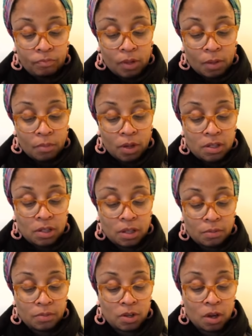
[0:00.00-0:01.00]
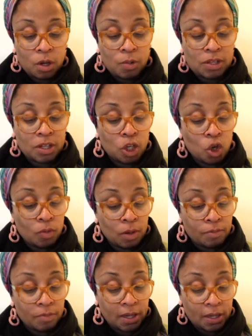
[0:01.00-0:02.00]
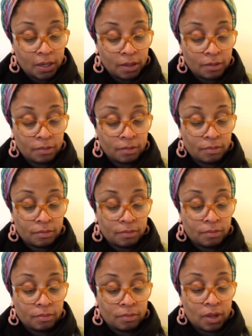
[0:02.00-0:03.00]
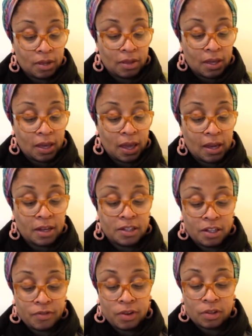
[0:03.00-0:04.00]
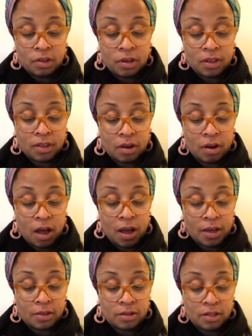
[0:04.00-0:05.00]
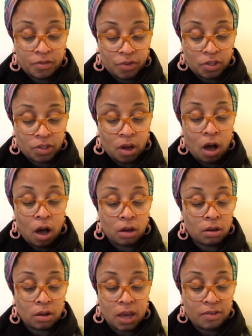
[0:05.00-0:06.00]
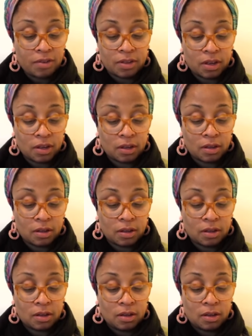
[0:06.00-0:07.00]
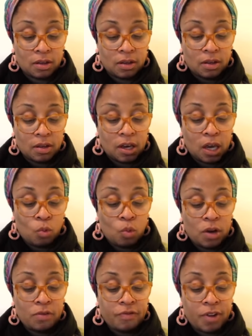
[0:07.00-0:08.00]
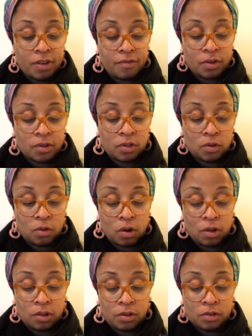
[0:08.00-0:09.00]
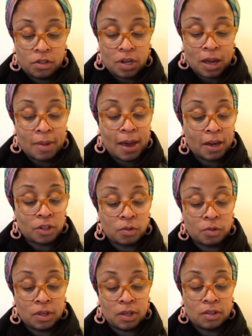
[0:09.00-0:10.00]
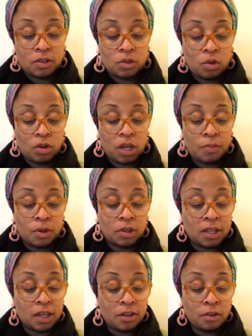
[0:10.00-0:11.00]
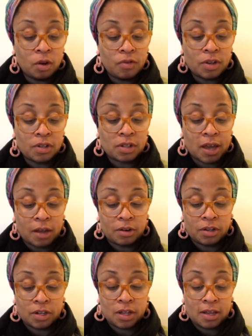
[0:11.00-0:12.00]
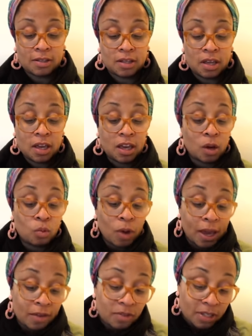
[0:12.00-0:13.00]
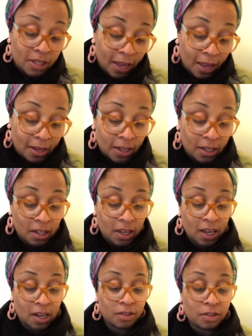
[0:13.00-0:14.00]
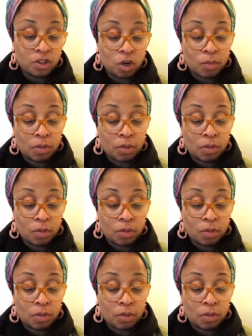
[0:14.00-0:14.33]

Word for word: Muslim saw you as a human being, and they had a different look in their eyes, different talk, everything. In one Frankfurt store, a little shop actually, the storekeeper leaned over his counter to us and waved his hand, indicating the German